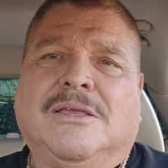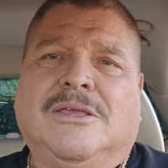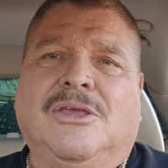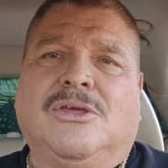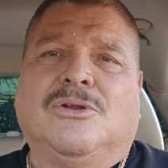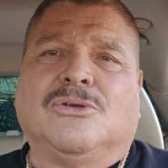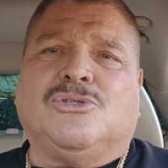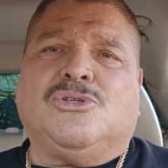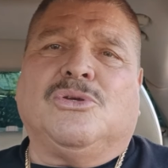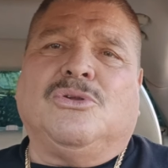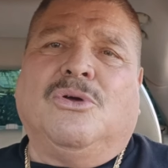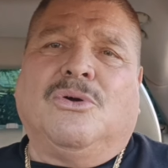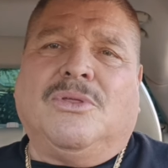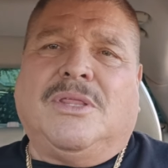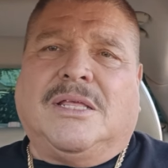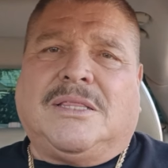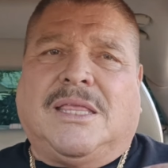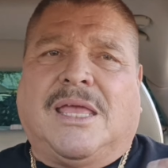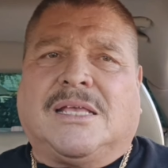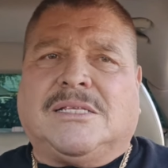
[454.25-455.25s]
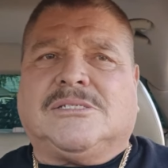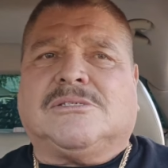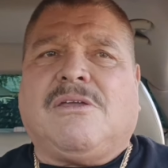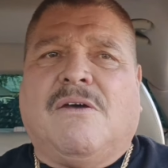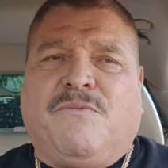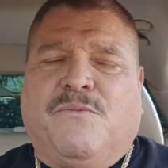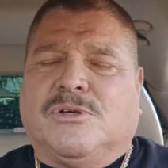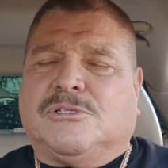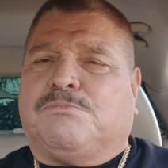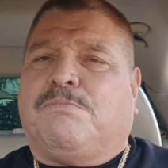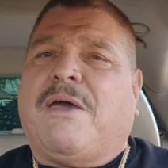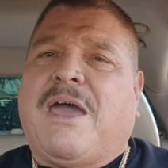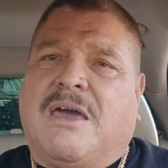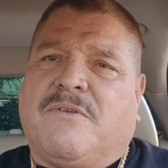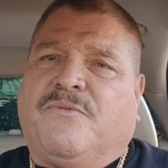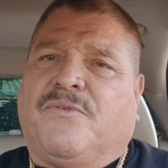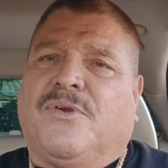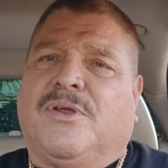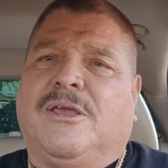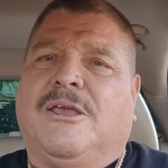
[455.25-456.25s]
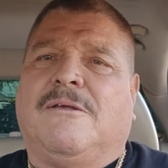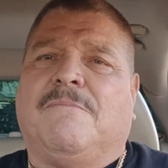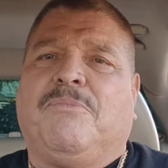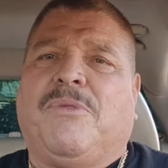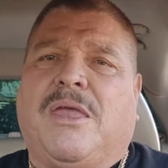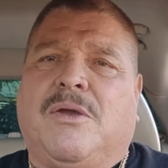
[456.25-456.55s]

you know, to know that that stuff was bad for him.